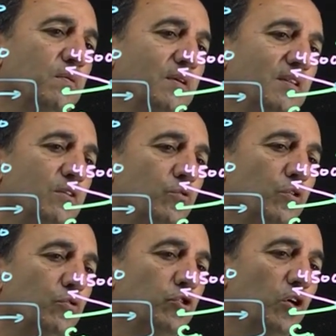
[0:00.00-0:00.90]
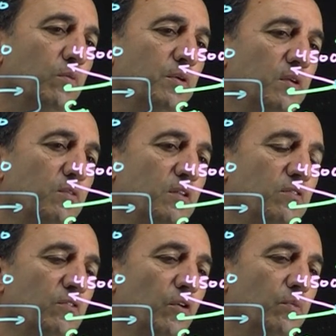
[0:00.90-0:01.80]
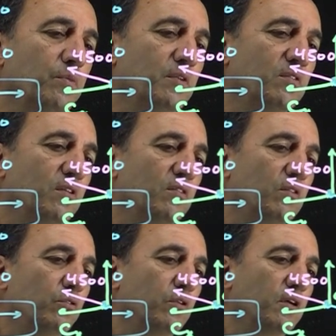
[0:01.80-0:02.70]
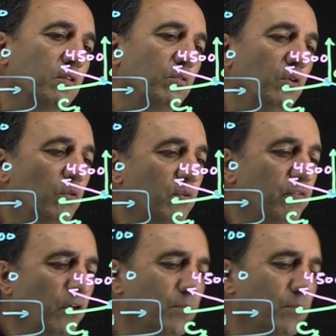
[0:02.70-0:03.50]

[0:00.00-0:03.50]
I didn't do a good job here with the slope. This doesn't look like a 3/4.